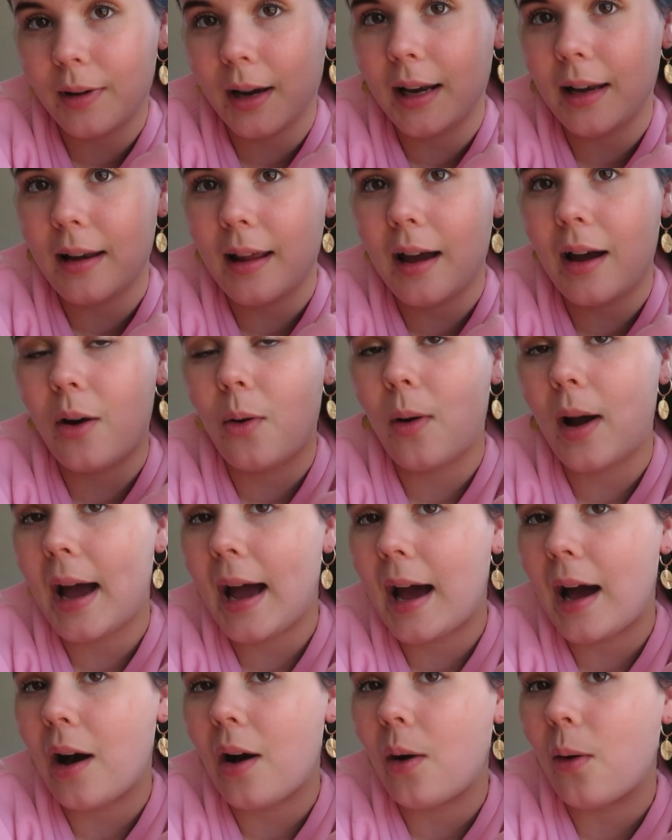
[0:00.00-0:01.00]
right now
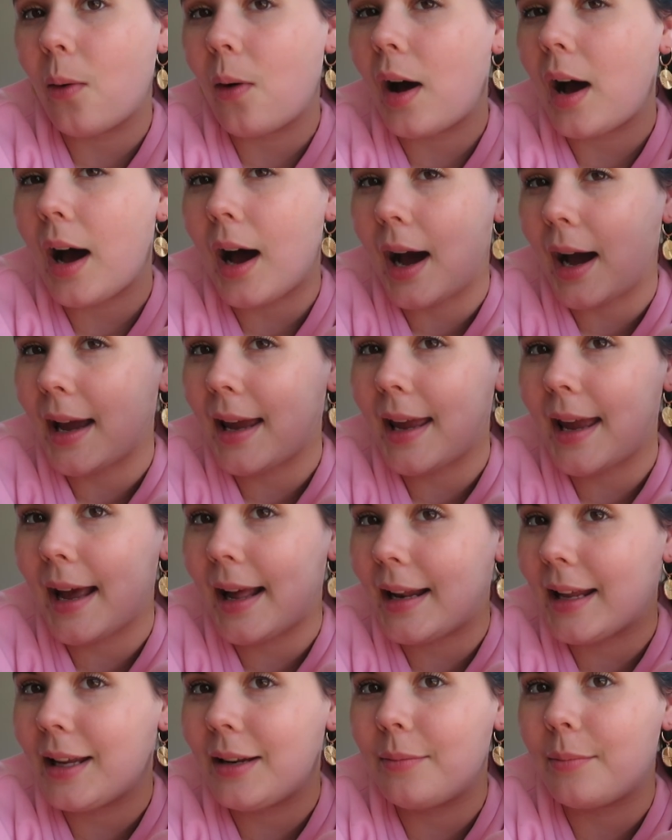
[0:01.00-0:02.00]
how I
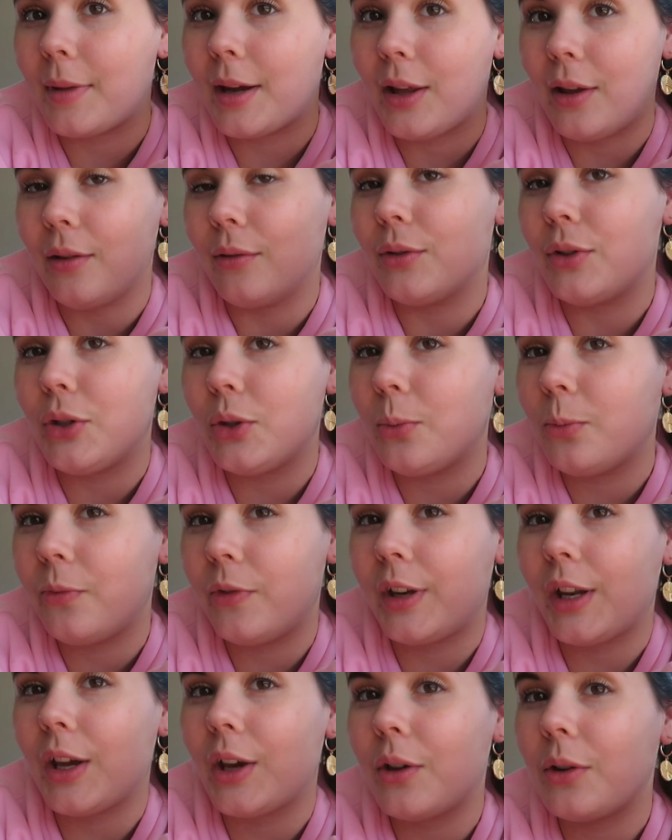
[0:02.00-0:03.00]
edit my YouTube
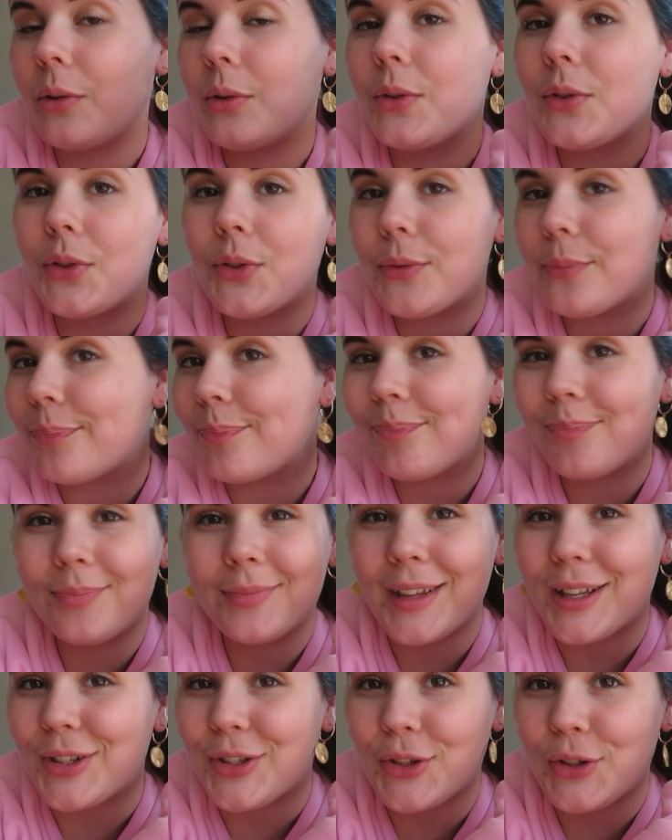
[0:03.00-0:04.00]
videos.
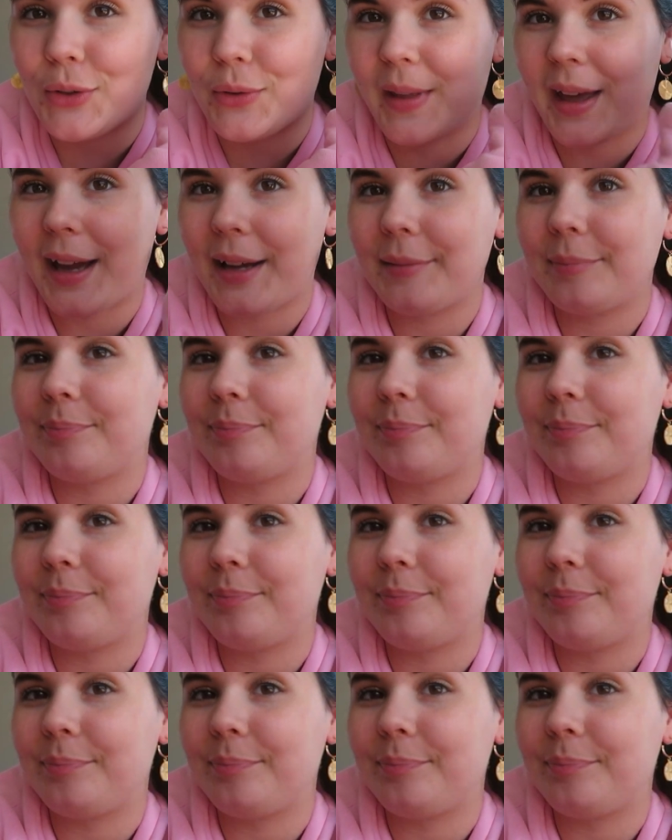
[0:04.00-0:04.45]
Let's do that.